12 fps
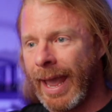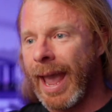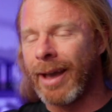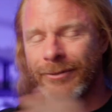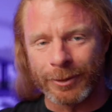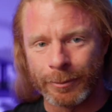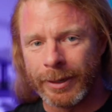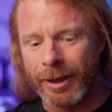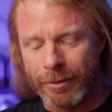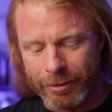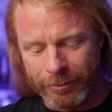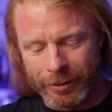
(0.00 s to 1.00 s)
after we
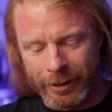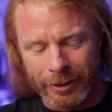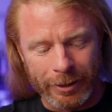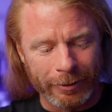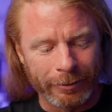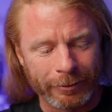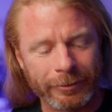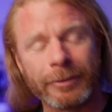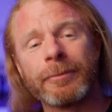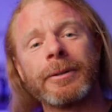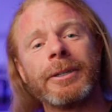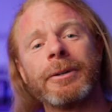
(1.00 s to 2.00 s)
go through the news
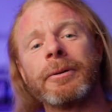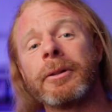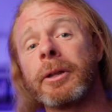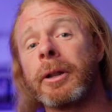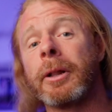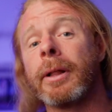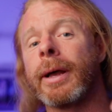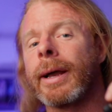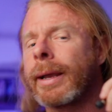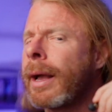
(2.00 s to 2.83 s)
and we do a little